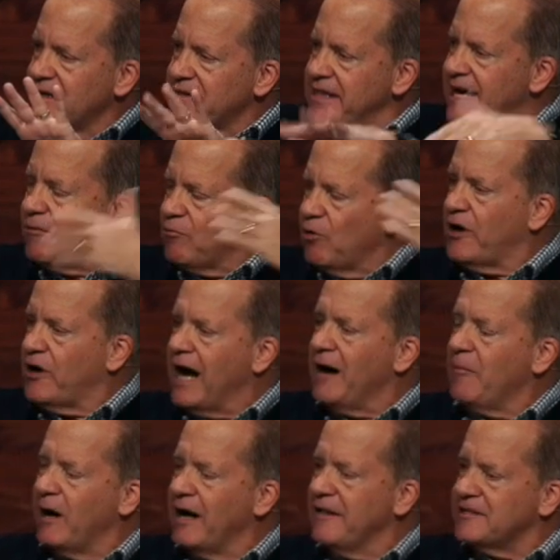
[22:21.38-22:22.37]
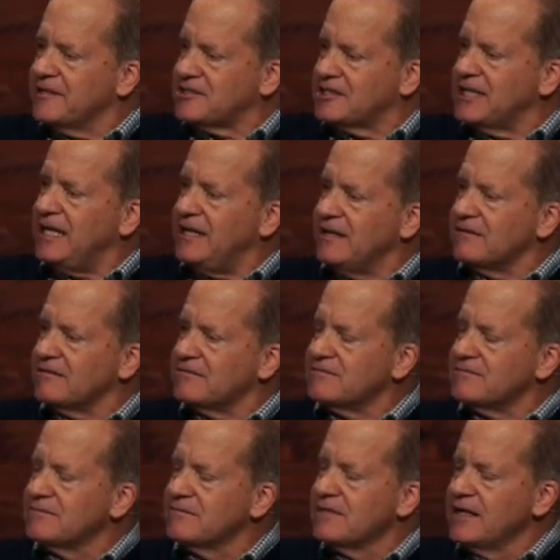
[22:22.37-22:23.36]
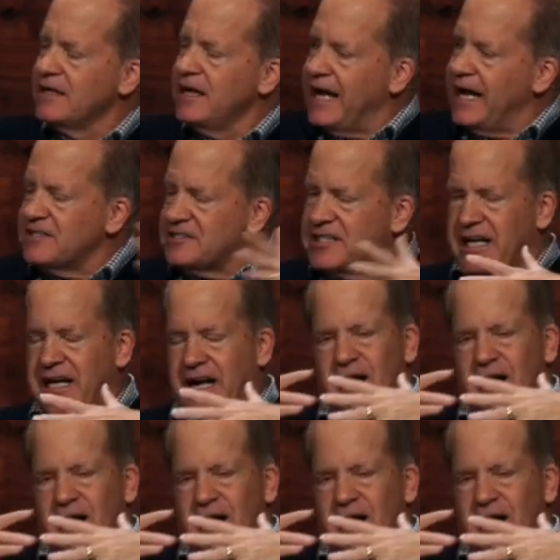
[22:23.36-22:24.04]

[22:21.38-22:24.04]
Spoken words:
that will come on the scene. And as it